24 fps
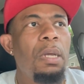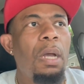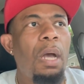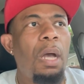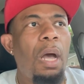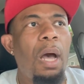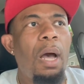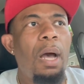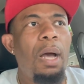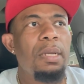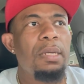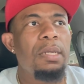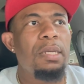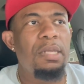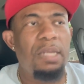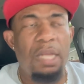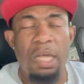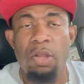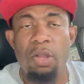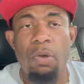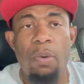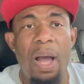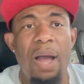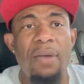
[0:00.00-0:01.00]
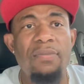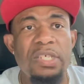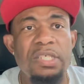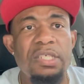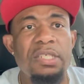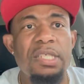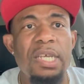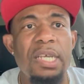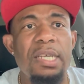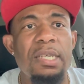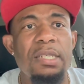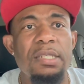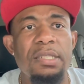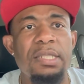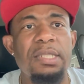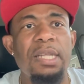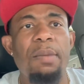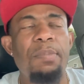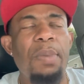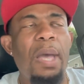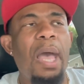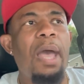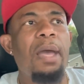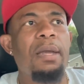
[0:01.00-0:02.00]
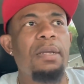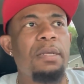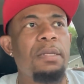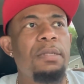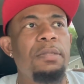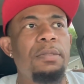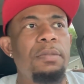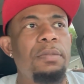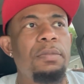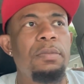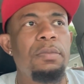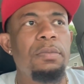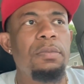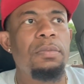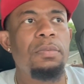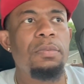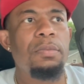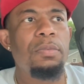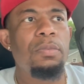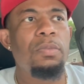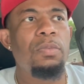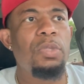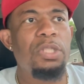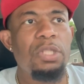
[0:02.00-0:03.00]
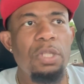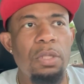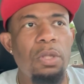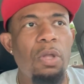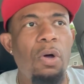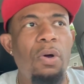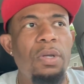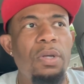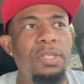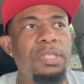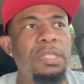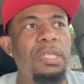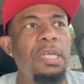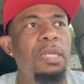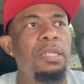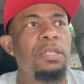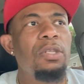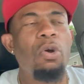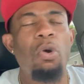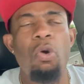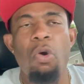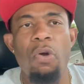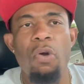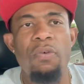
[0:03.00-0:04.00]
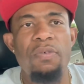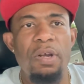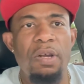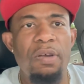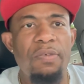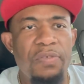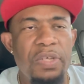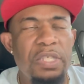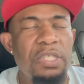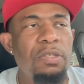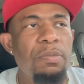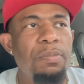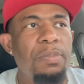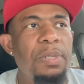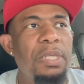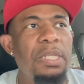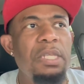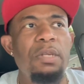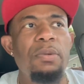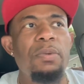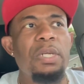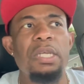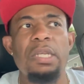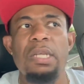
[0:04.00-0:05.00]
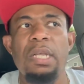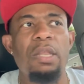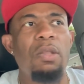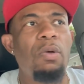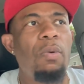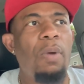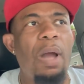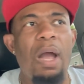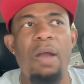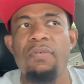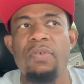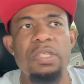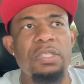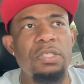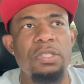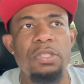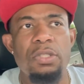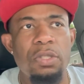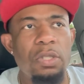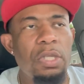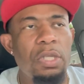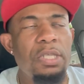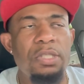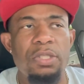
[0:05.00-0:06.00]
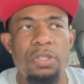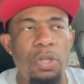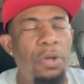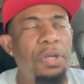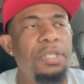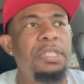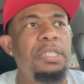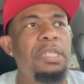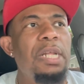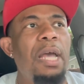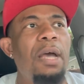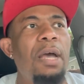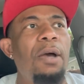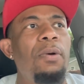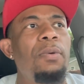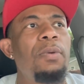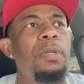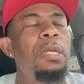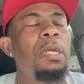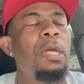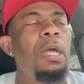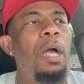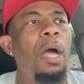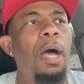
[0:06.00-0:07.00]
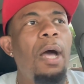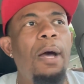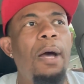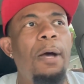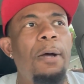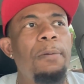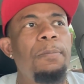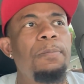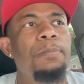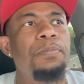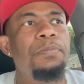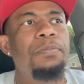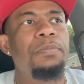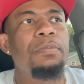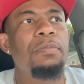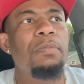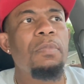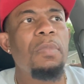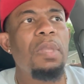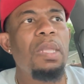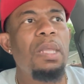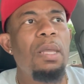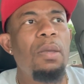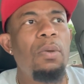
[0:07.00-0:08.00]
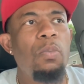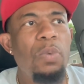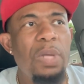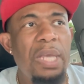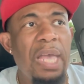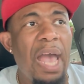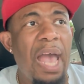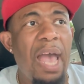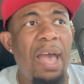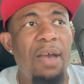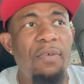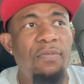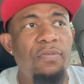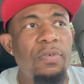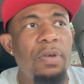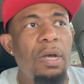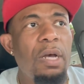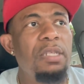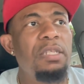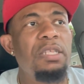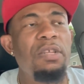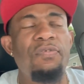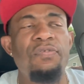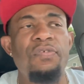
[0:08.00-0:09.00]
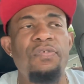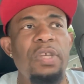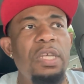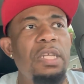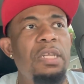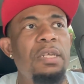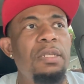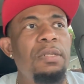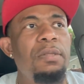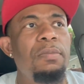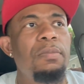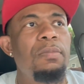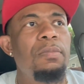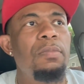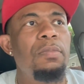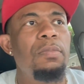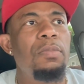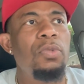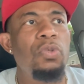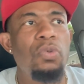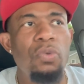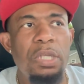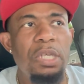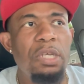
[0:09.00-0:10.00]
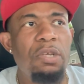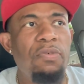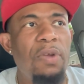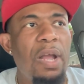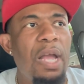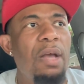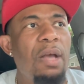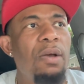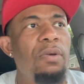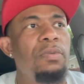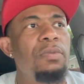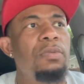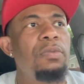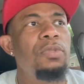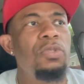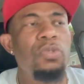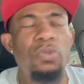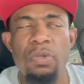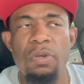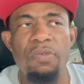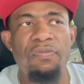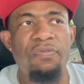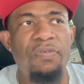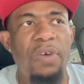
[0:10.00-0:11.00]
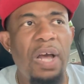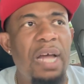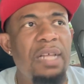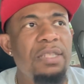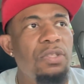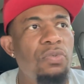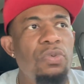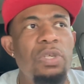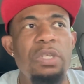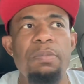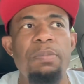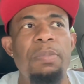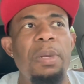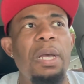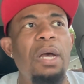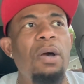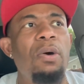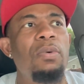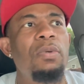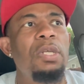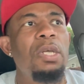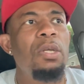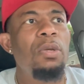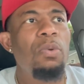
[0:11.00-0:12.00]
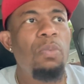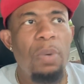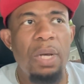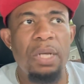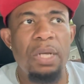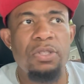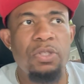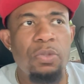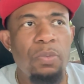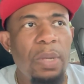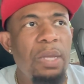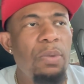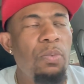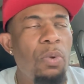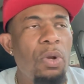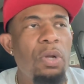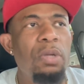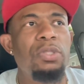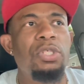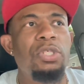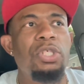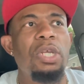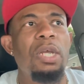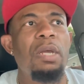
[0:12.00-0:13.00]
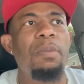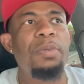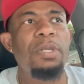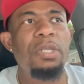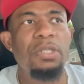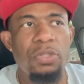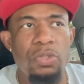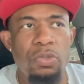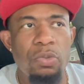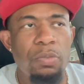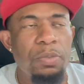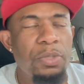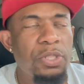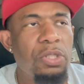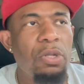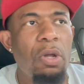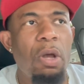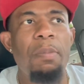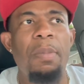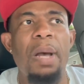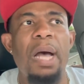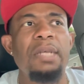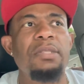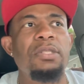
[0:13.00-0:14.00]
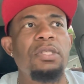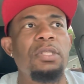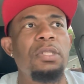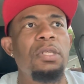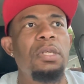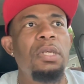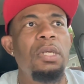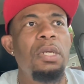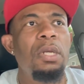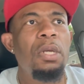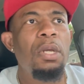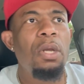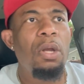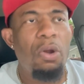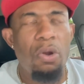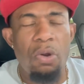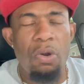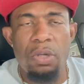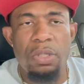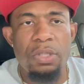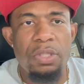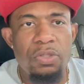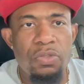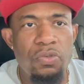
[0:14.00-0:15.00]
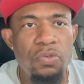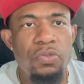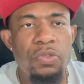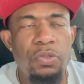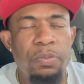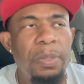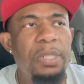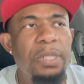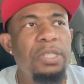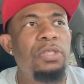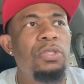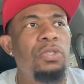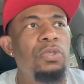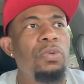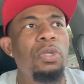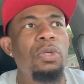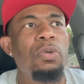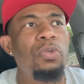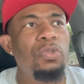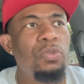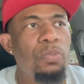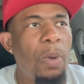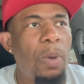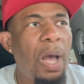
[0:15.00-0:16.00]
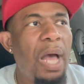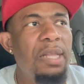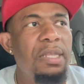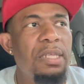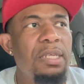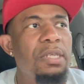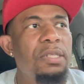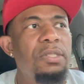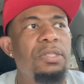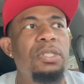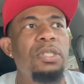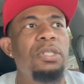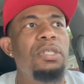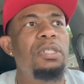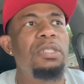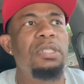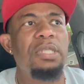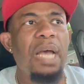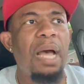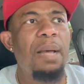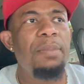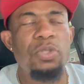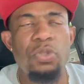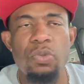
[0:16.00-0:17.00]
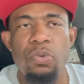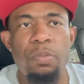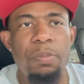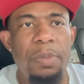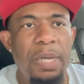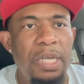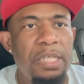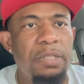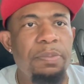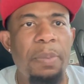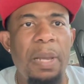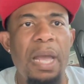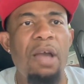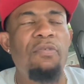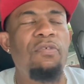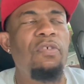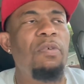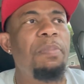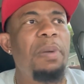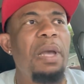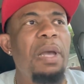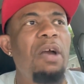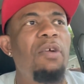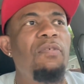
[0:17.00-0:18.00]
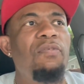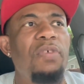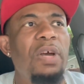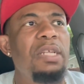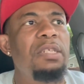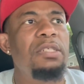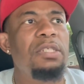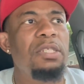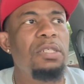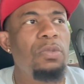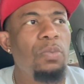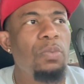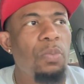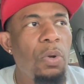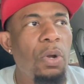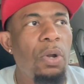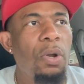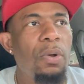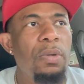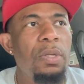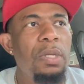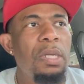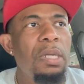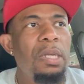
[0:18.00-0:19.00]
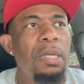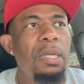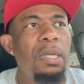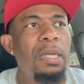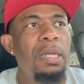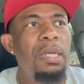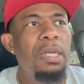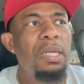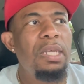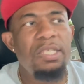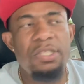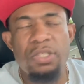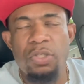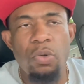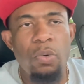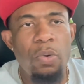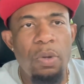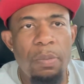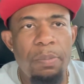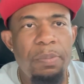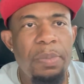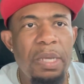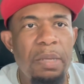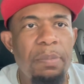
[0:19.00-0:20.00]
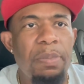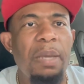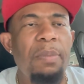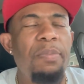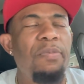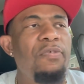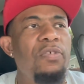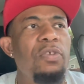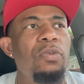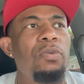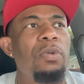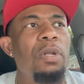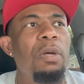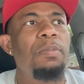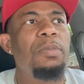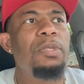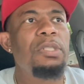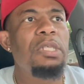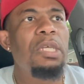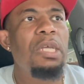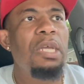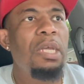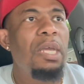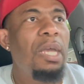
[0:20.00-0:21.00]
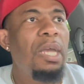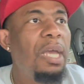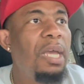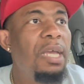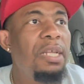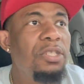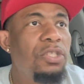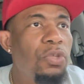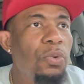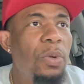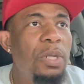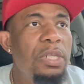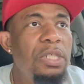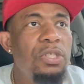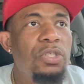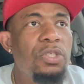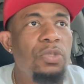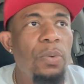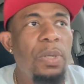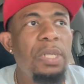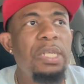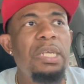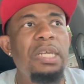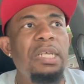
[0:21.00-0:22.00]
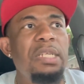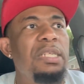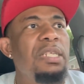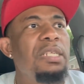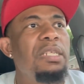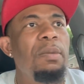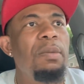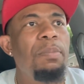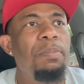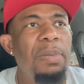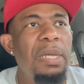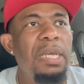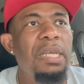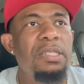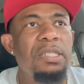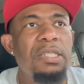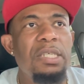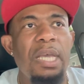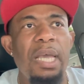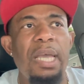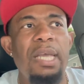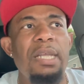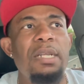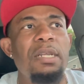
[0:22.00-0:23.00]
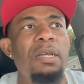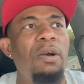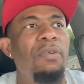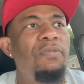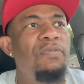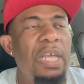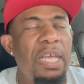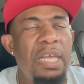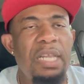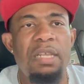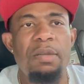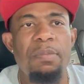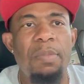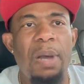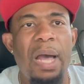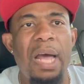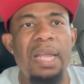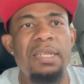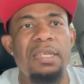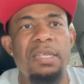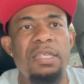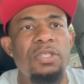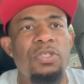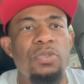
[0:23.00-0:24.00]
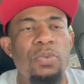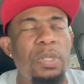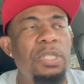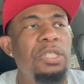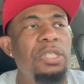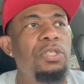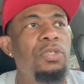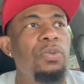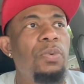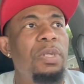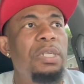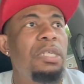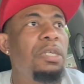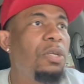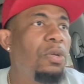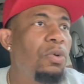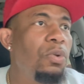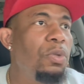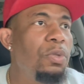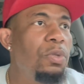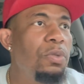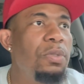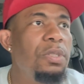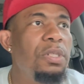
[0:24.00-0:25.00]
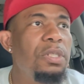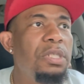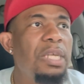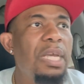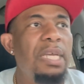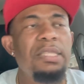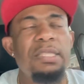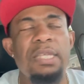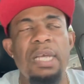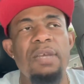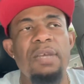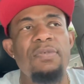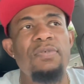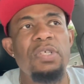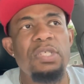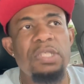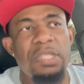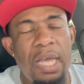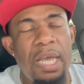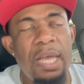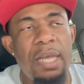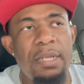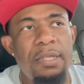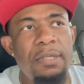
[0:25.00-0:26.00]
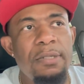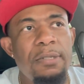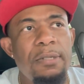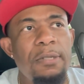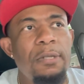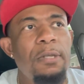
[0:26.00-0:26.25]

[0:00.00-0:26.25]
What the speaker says: Canelo Alvarez is taking a step back with the loss. The aura of invincibility with Canelo Alvarez is lost now. We have undefeated, newly crowned, unified three-belt, welterweight world champion, superstar boxer, Earl the True Spence Jr., who's widely considered top two best pound-for-pound fighters in the world. He's doing big pay-per-view numbers. In 2020, he did the biggest gate of anybody in 2020, including Tank Davis and